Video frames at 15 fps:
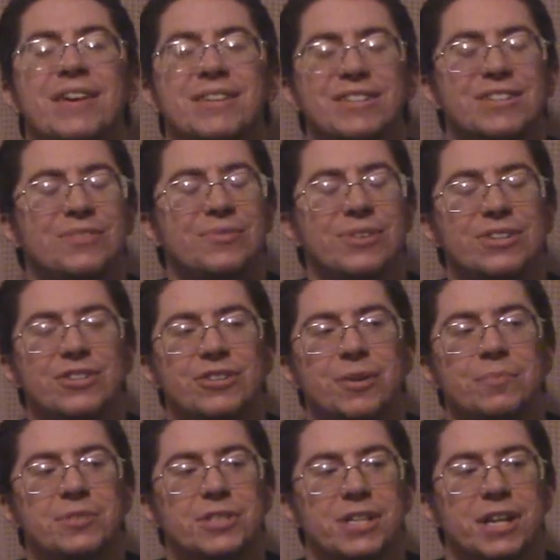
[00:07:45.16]
there's this one
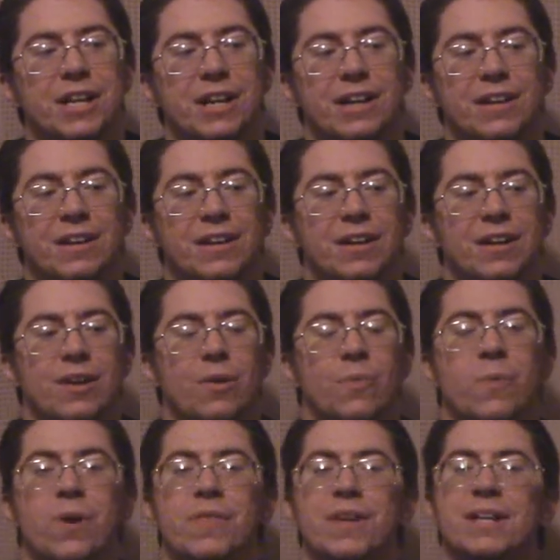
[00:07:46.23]
jump scare
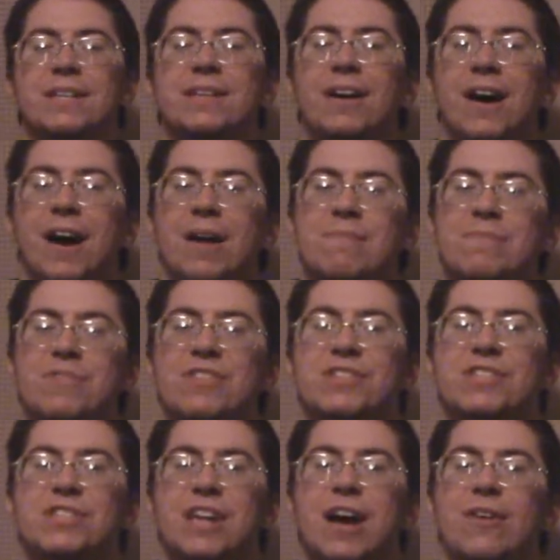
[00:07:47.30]
where they timed the
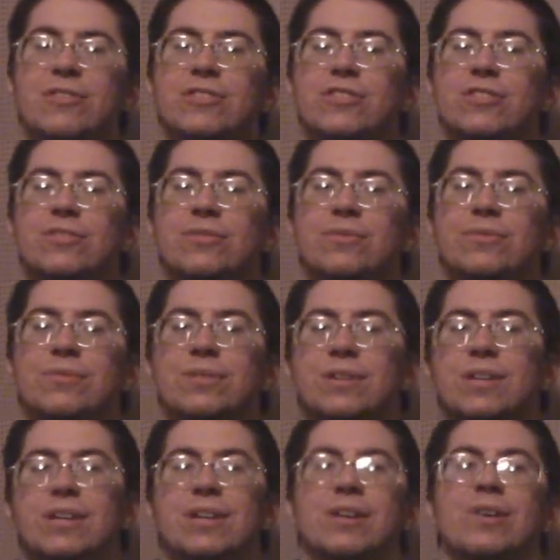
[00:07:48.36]
sound cue
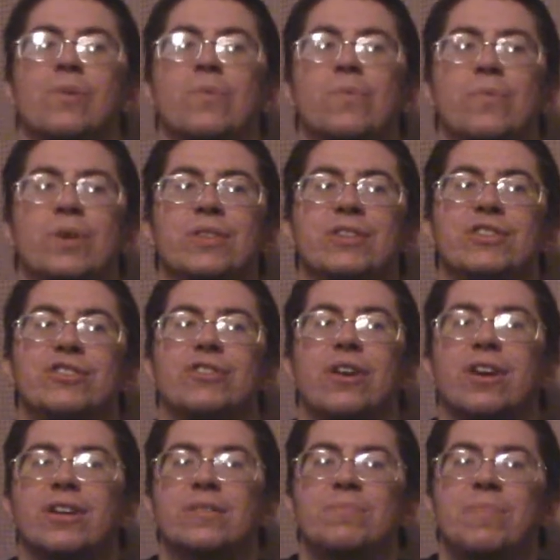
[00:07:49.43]
with the
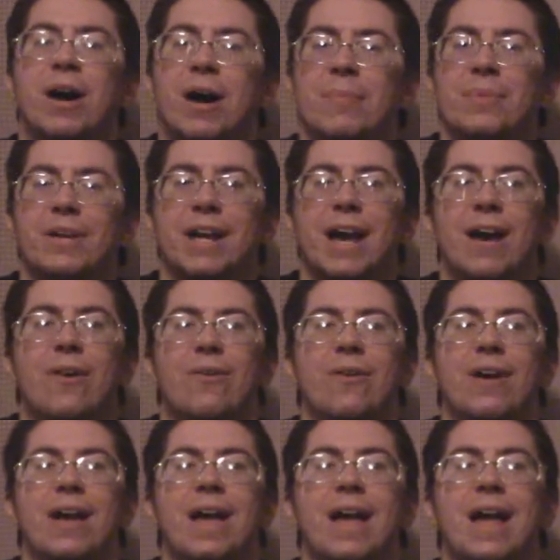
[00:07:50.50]
shark popping
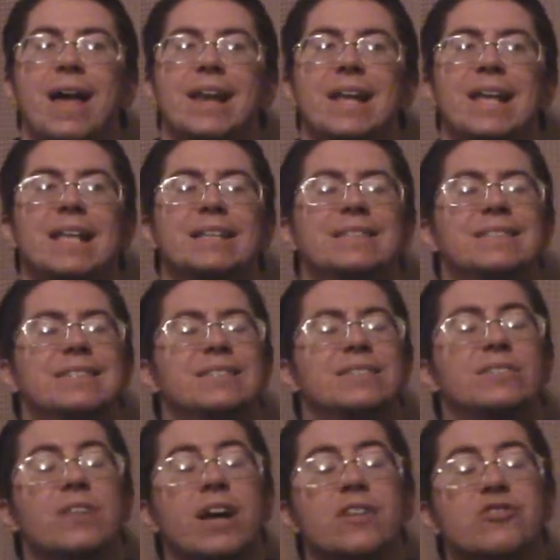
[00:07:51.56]
out, and it,
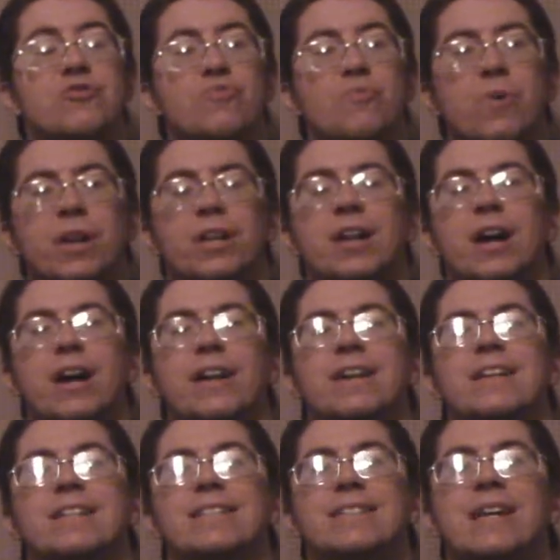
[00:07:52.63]
I swear to God,
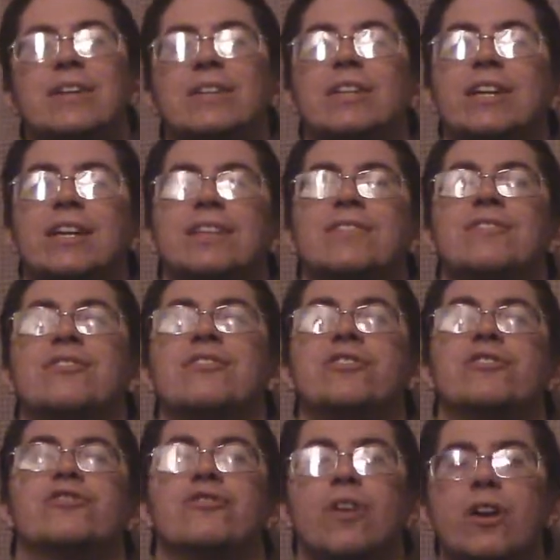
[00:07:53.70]
it sounded like the
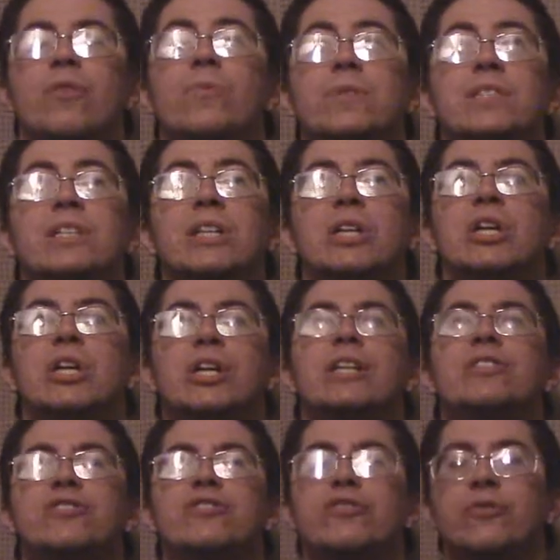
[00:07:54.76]
shark was
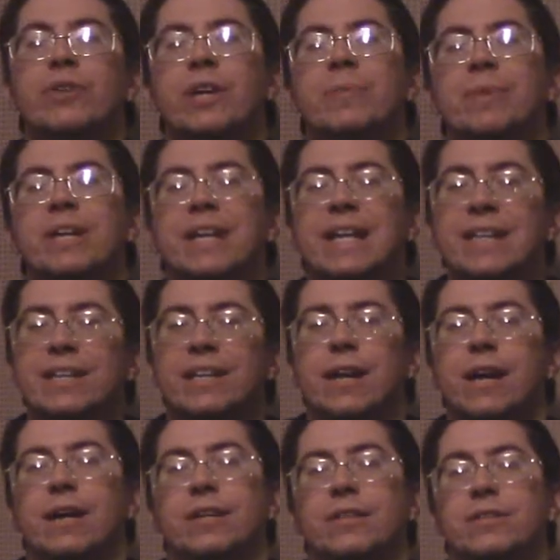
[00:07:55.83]
literally screaming in the
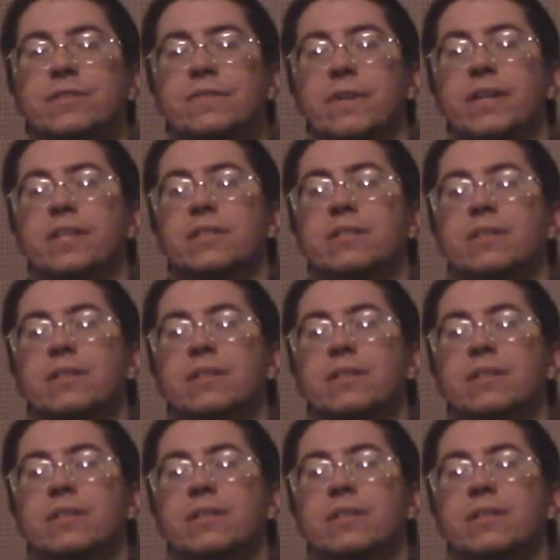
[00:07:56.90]
character's face.